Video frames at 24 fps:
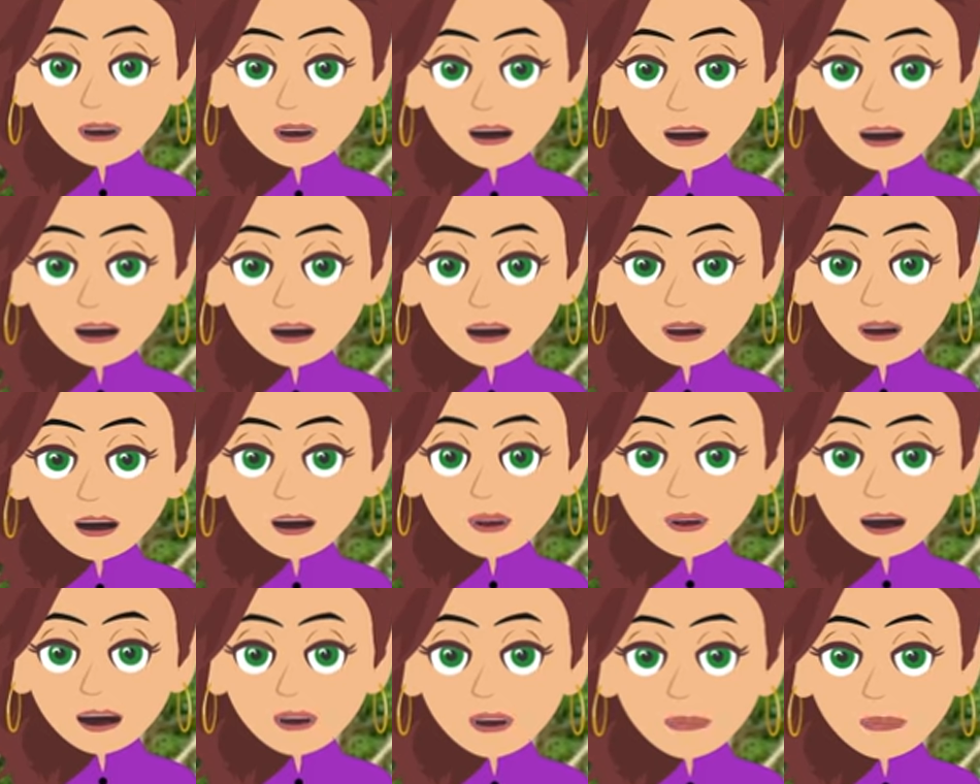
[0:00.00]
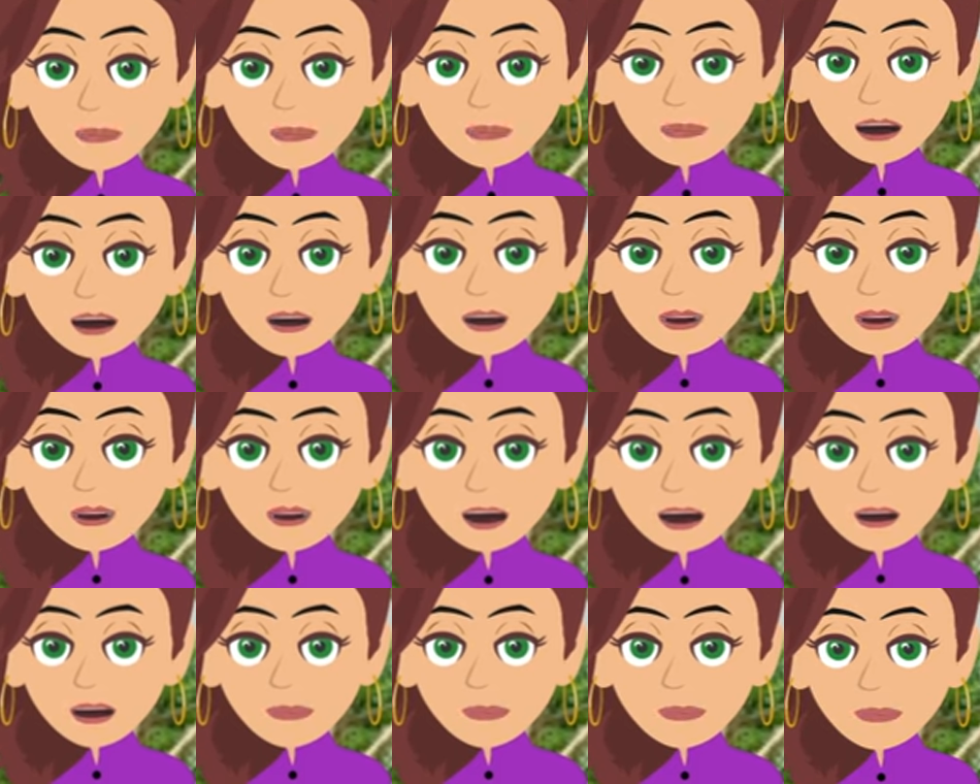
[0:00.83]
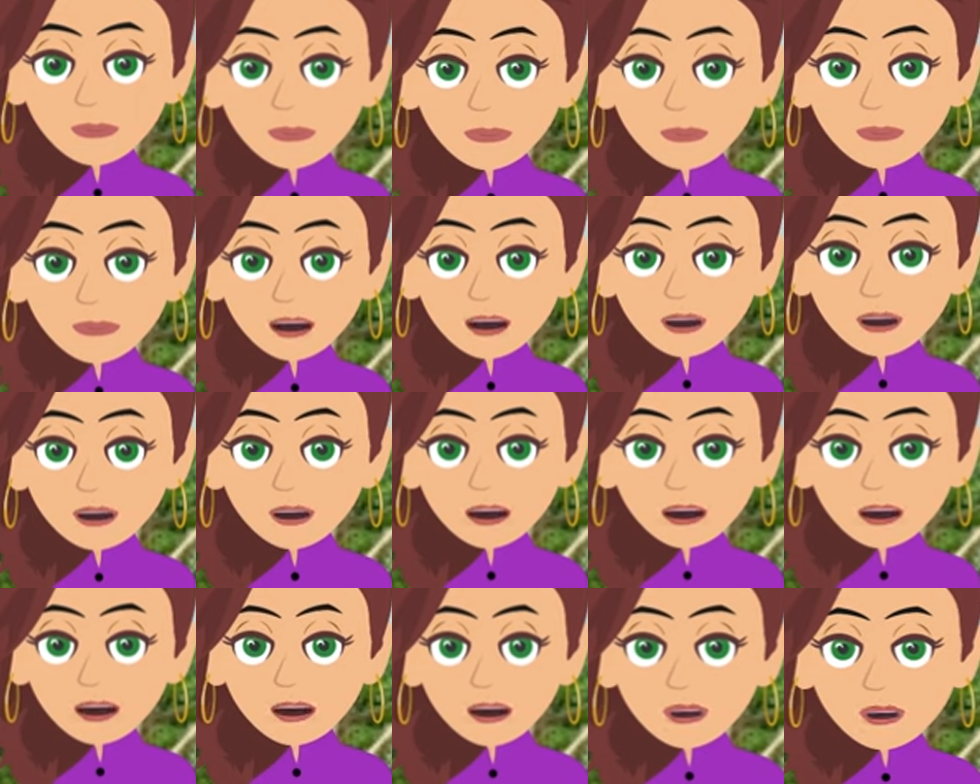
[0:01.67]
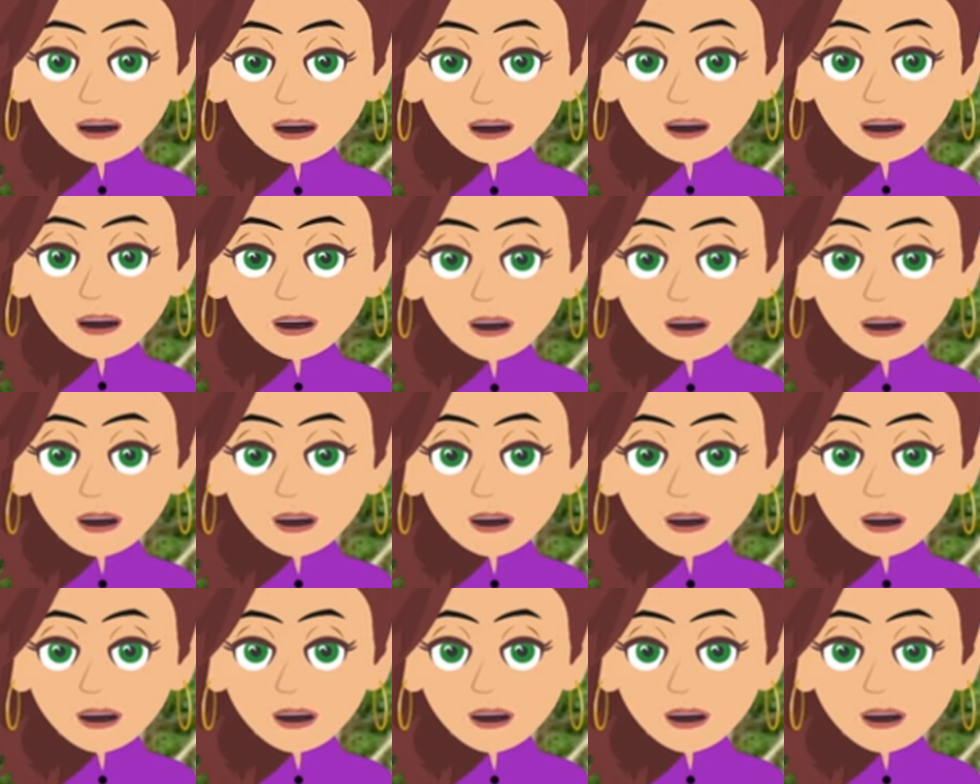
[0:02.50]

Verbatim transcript: him and they explain, yeah, he didn't know how to run the